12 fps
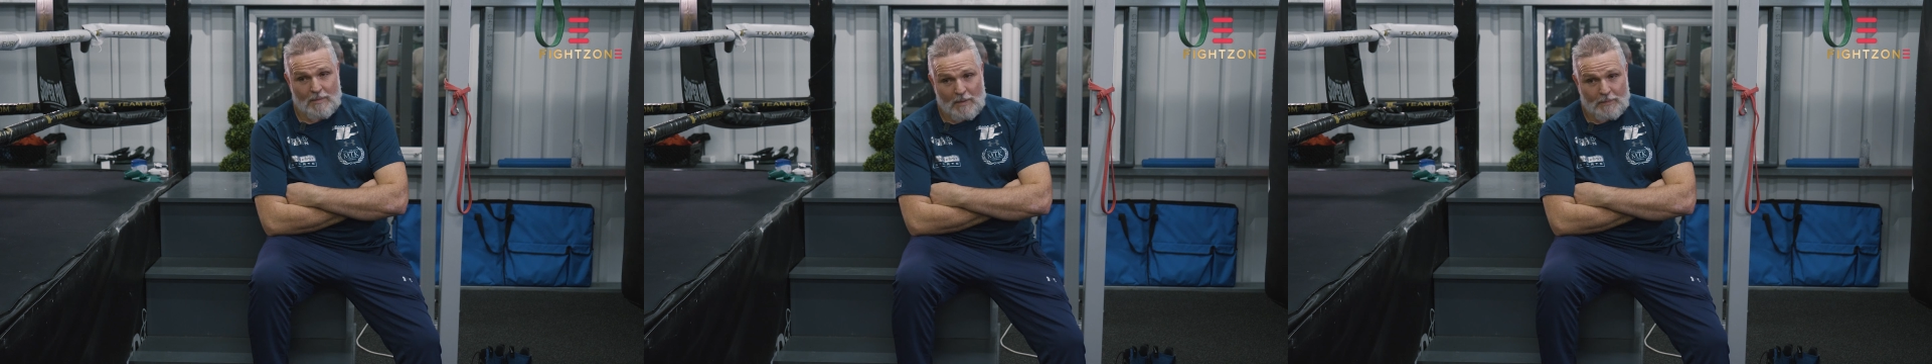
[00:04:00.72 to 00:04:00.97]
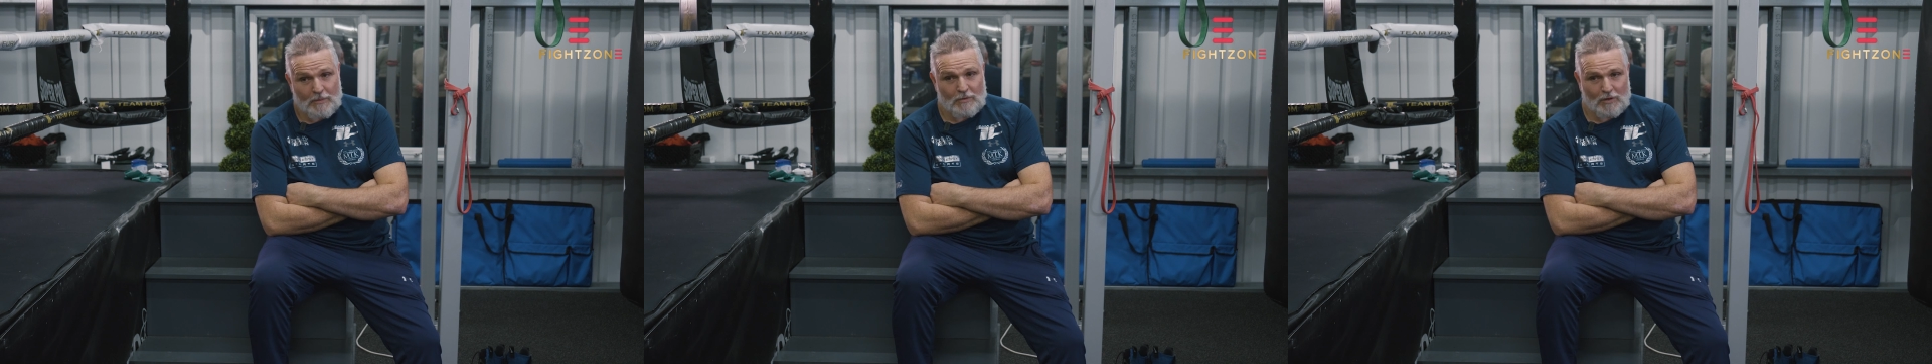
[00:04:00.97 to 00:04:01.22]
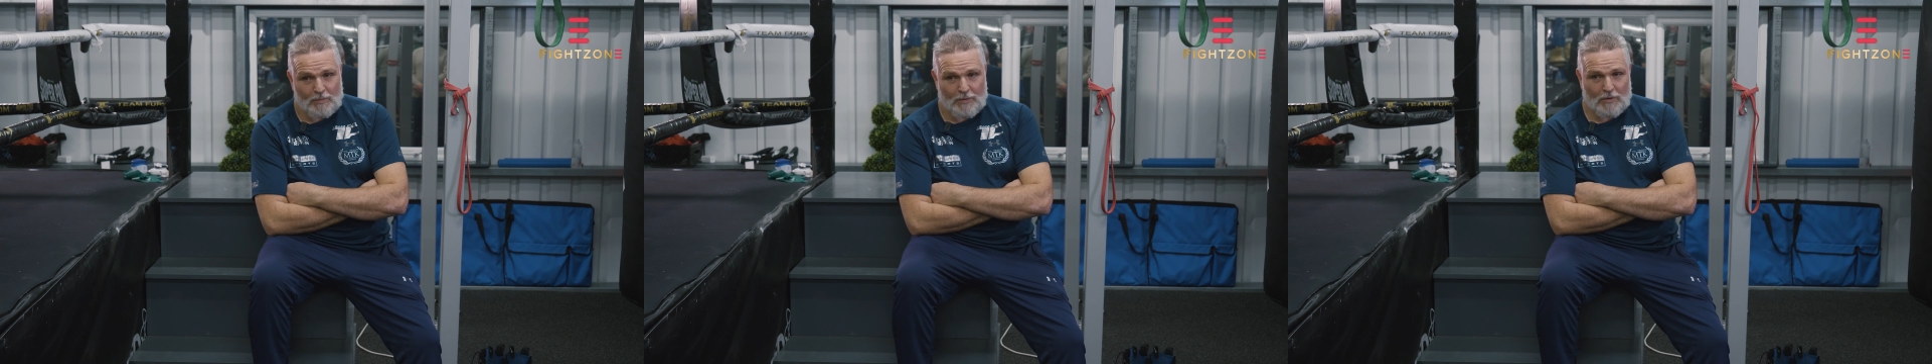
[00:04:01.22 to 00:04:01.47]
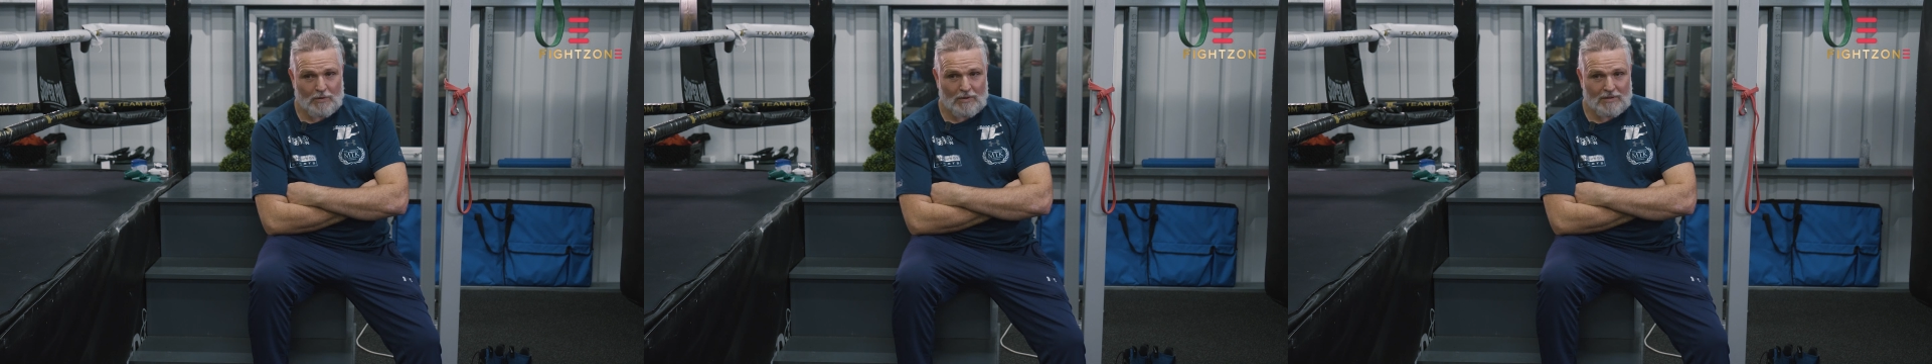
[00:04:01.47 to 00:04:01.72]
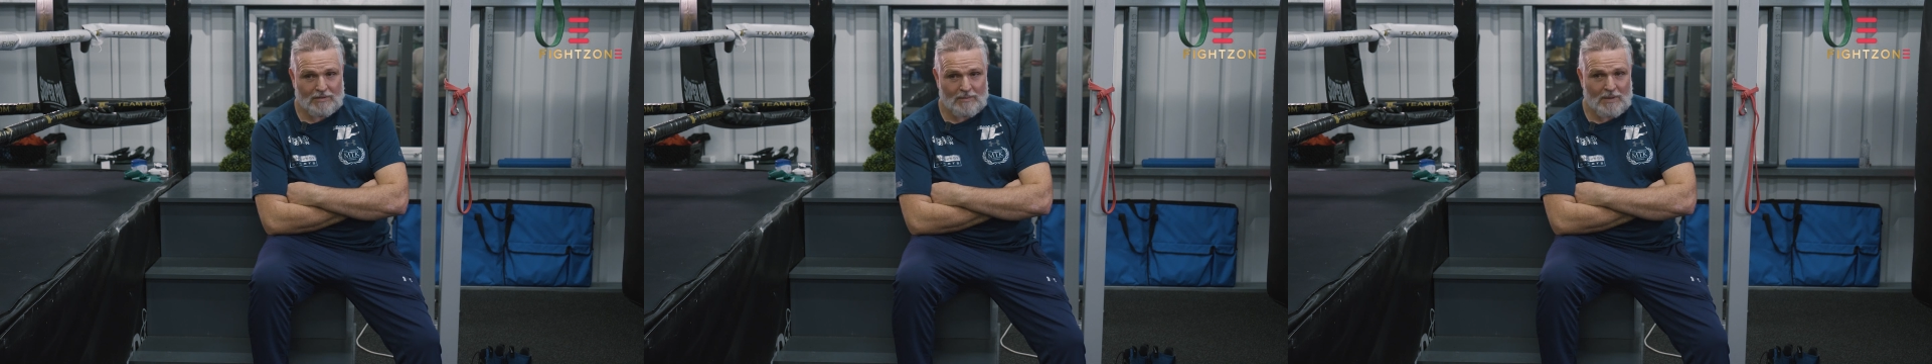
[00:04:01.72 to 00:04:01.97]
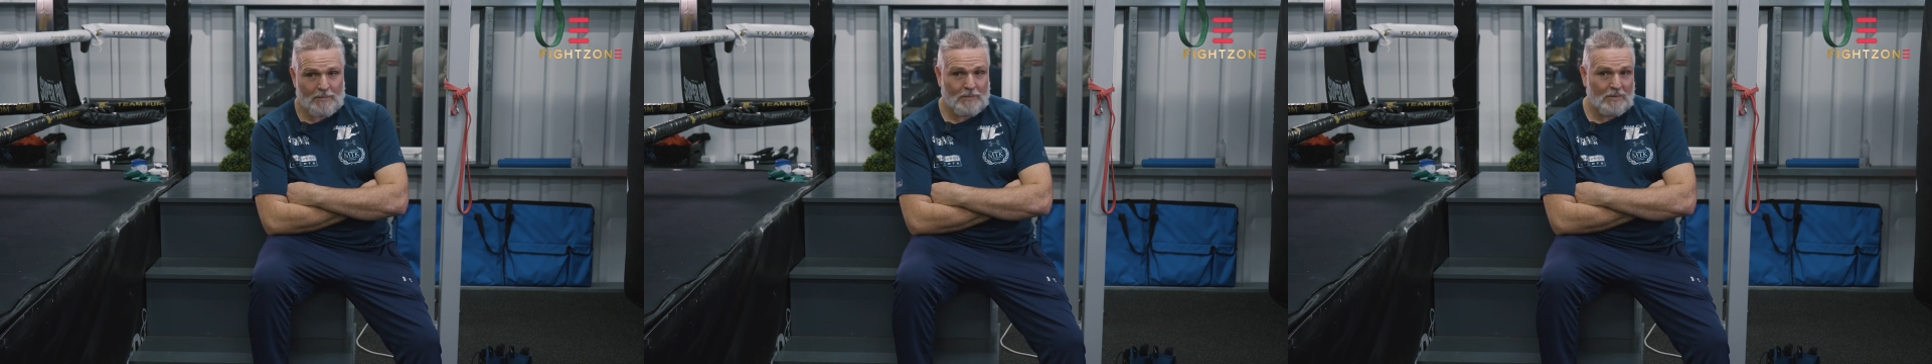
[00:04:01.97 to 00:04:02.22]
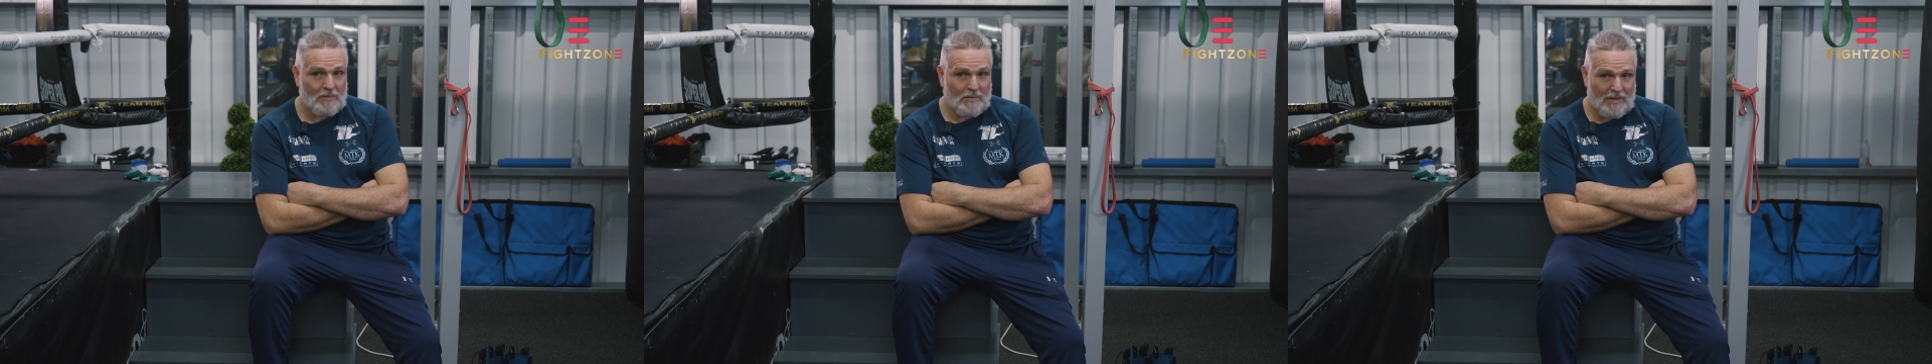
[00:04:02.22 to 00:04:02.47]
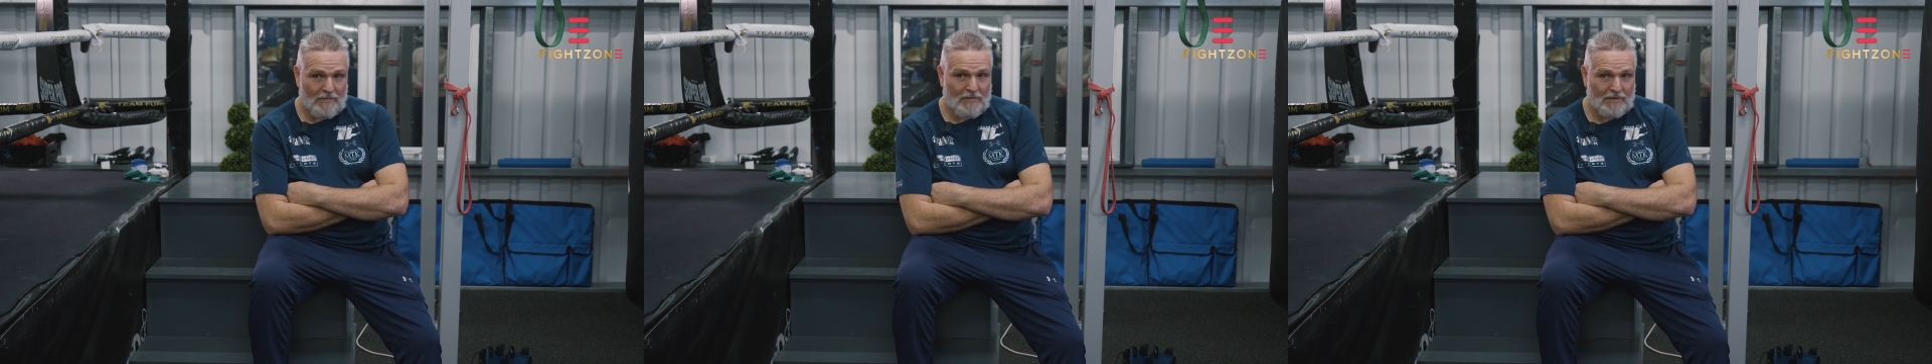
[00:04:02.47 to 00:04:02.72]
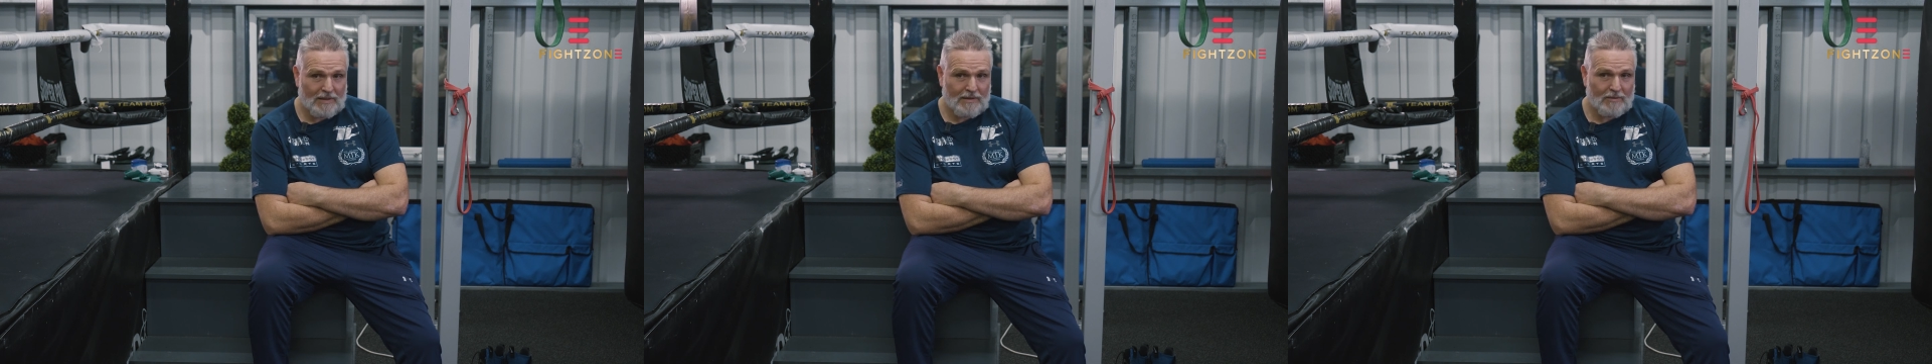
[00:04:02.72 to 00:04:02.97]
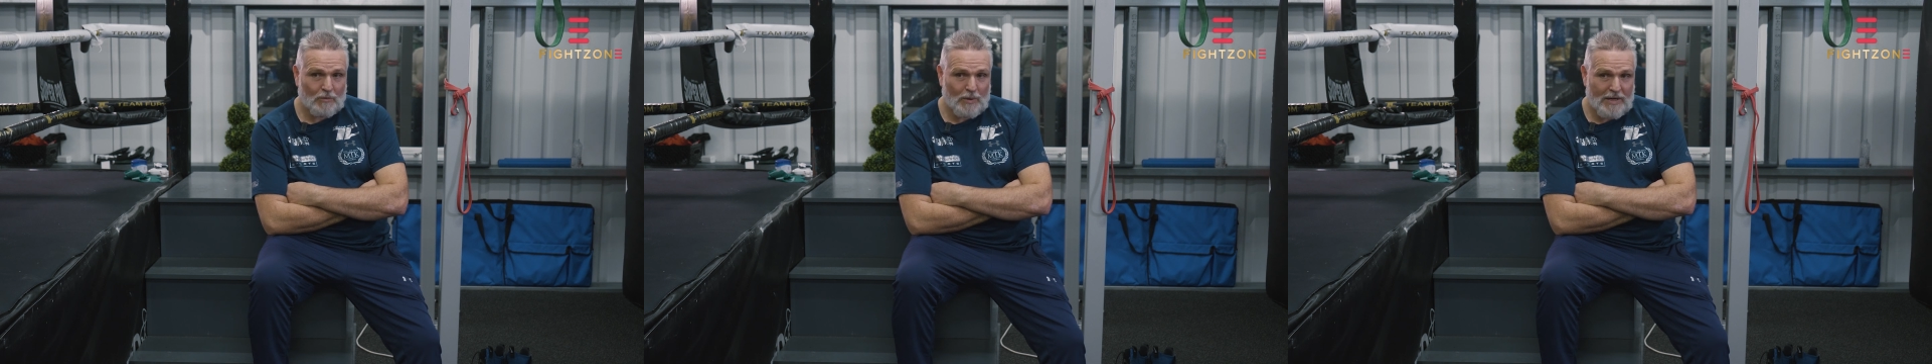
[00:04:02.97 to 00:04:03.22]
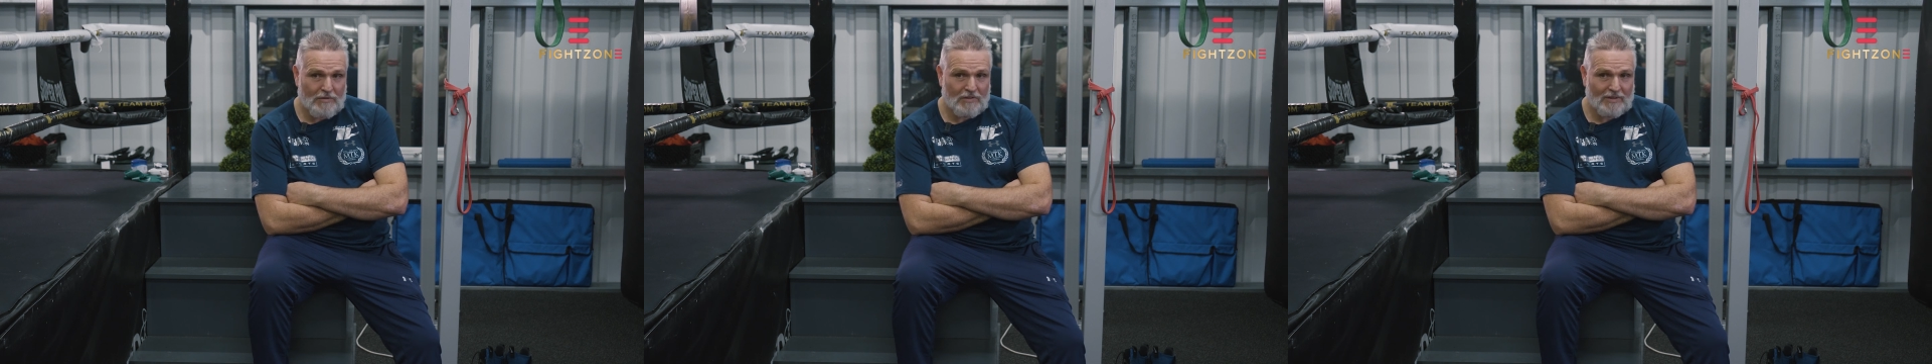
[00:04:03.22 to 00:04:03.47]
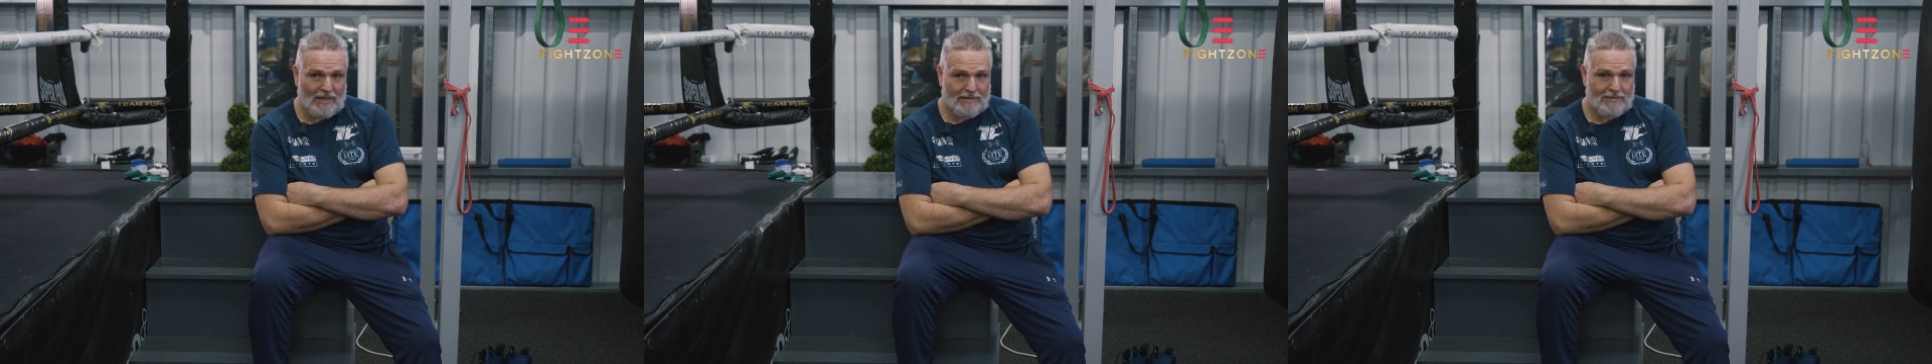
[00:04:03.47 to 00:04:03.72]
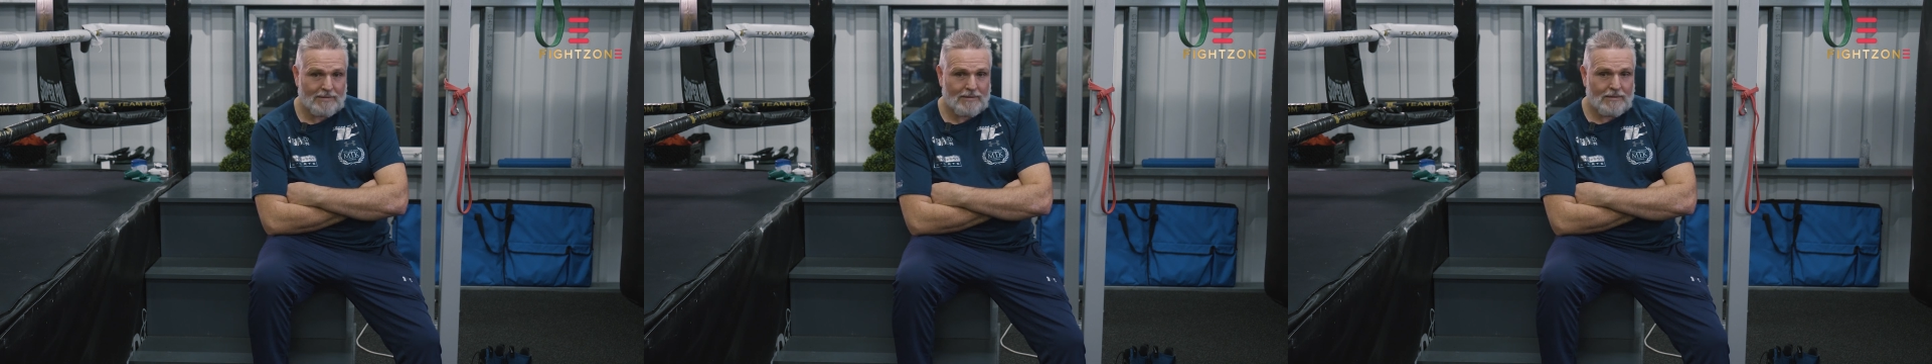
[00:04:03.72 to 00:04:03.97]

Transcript: I'm happy with his progress, I'm happy with everything and where he's at.